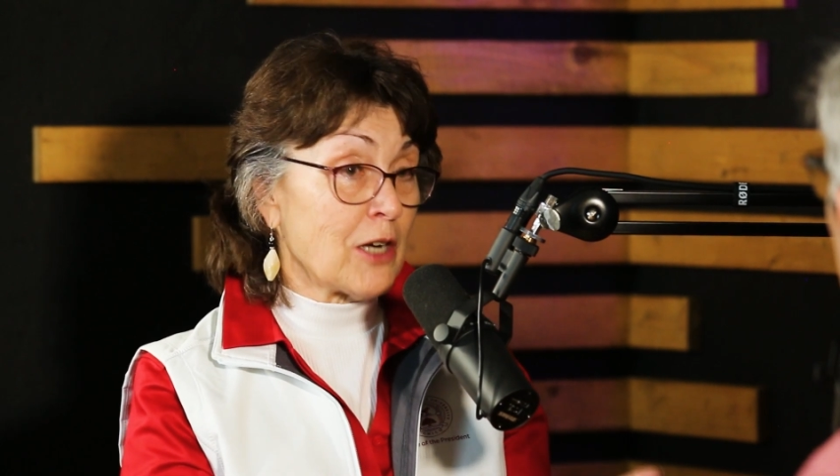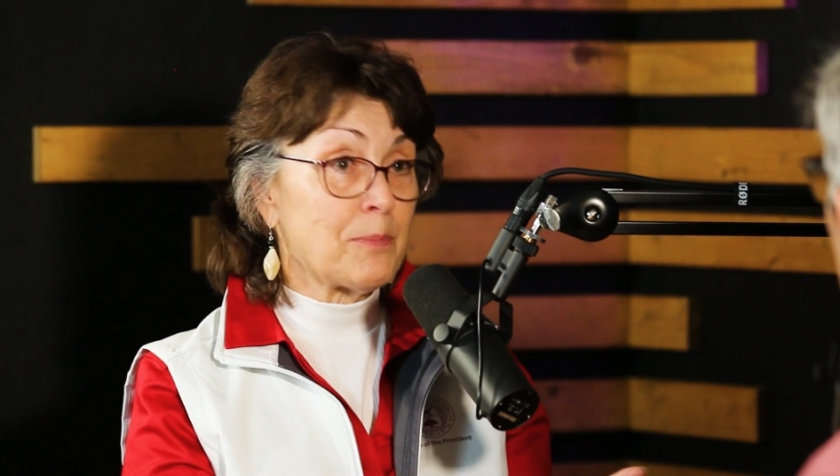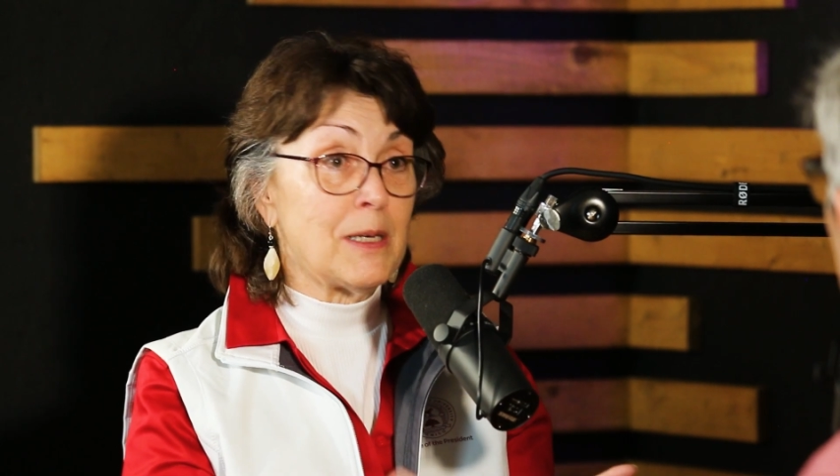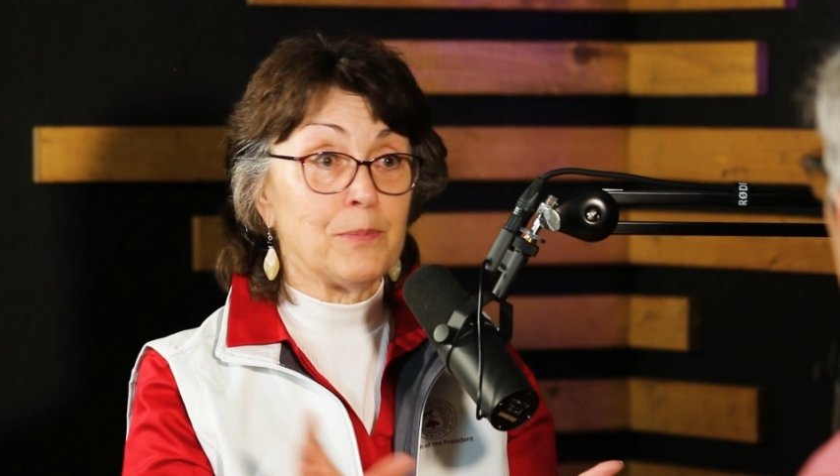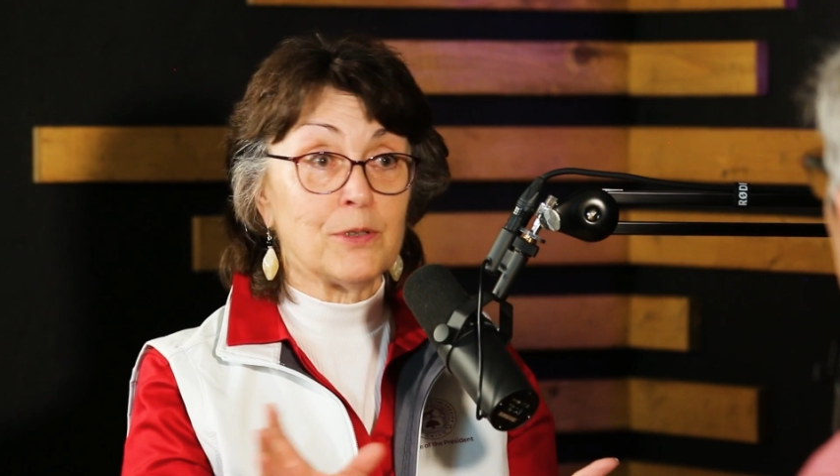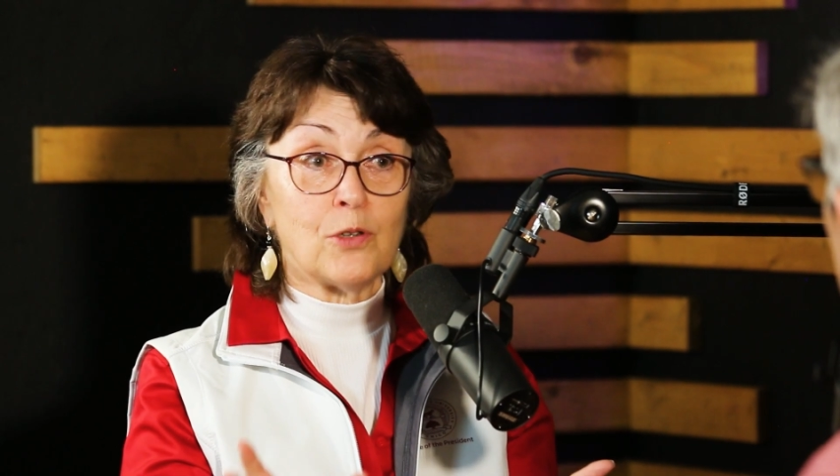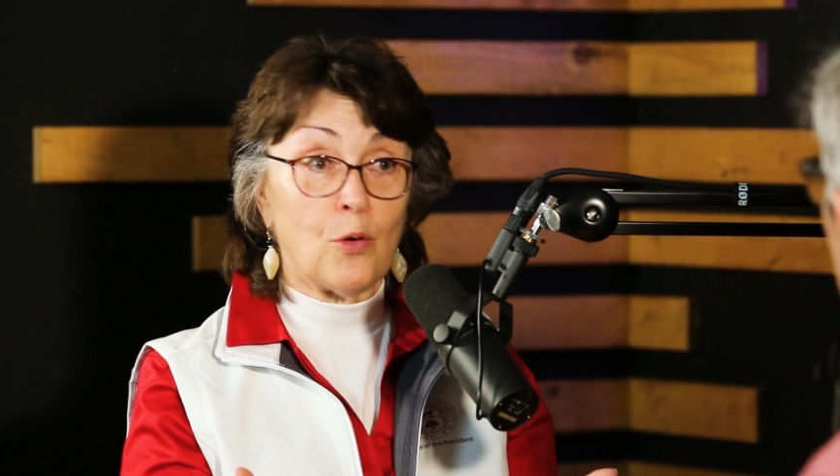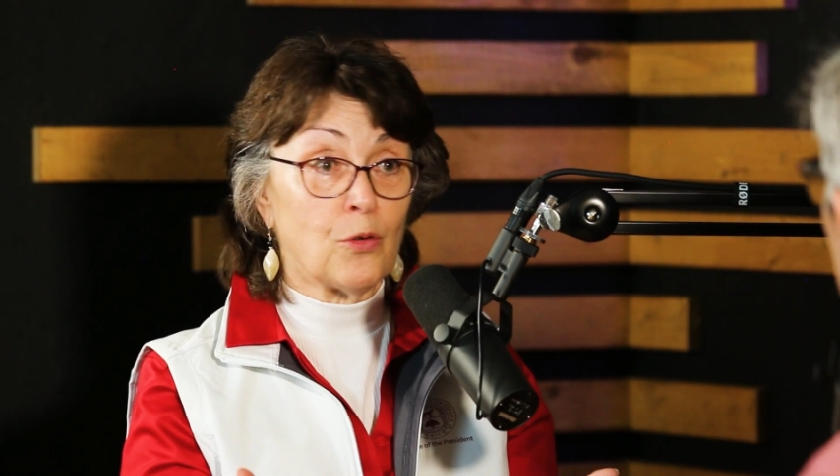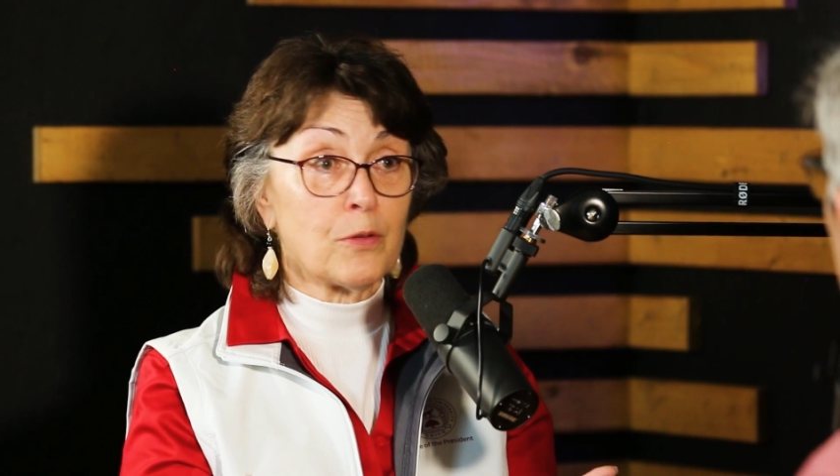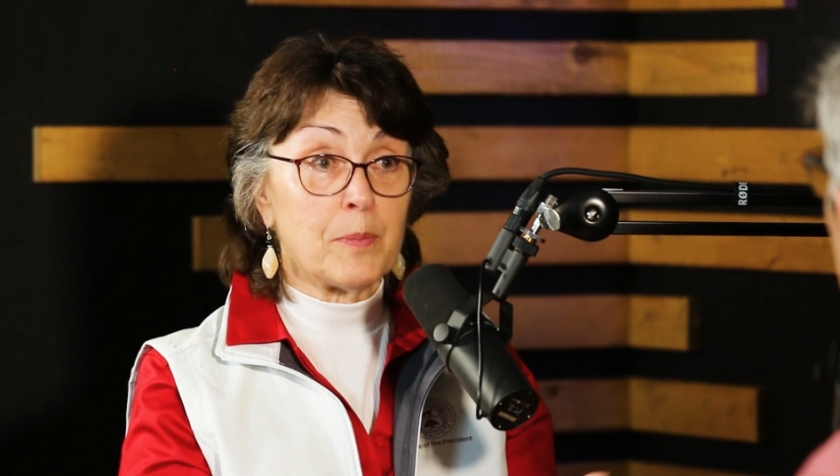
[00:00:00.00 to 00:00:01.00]
young people,
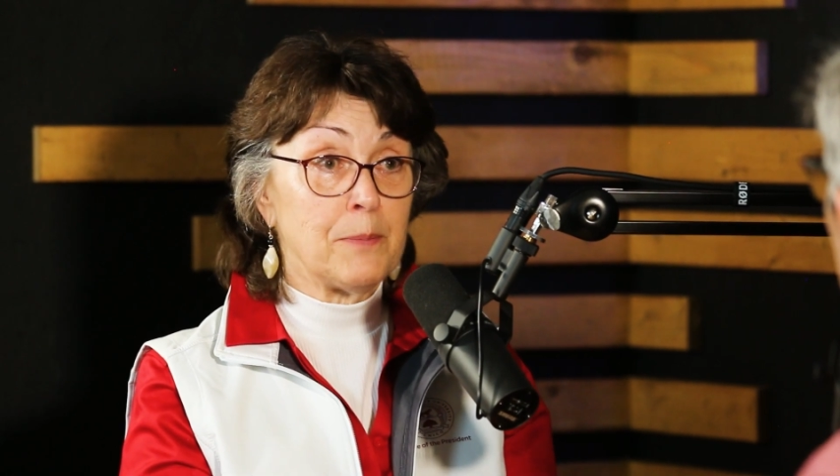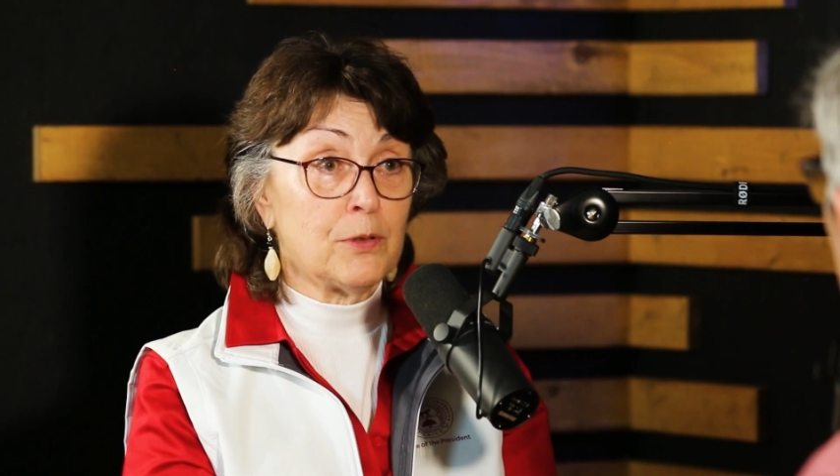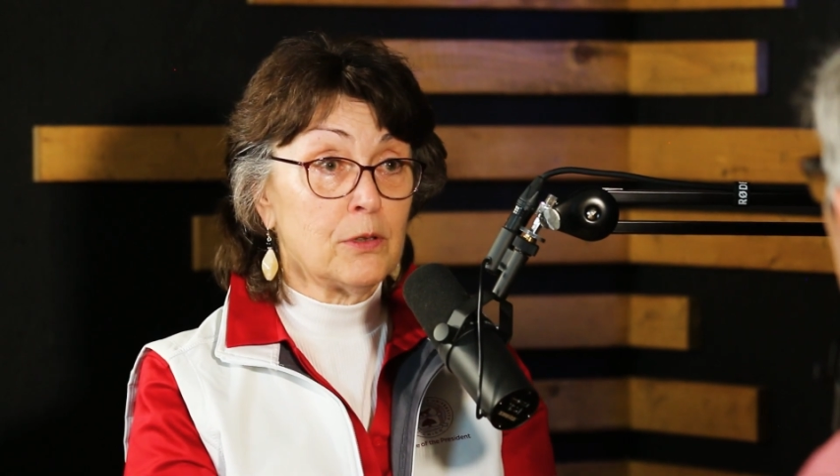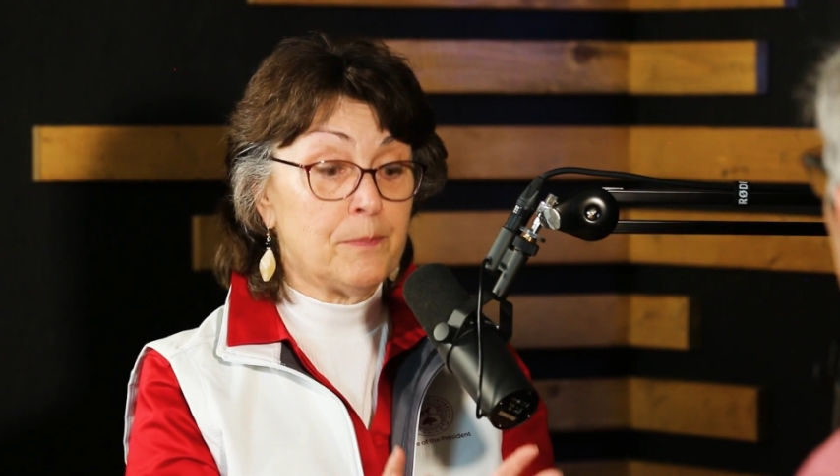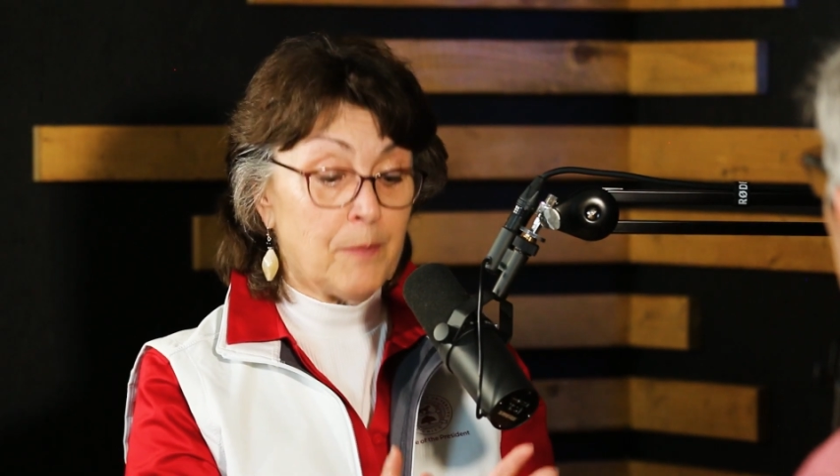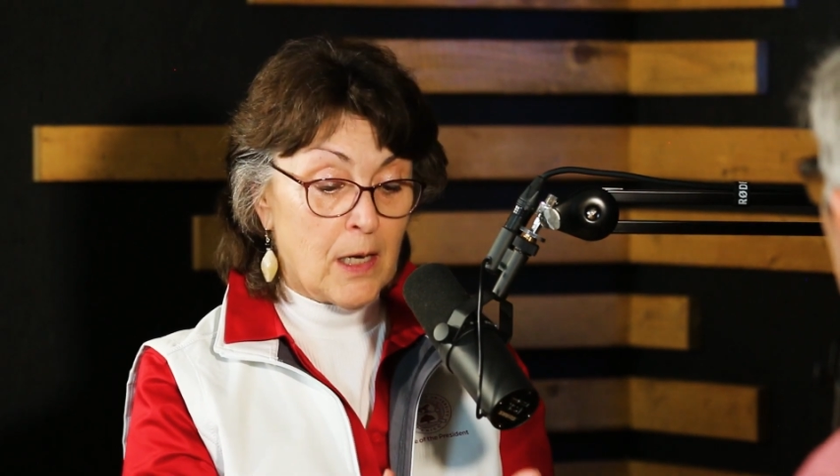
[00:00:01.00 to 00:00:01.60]
older people,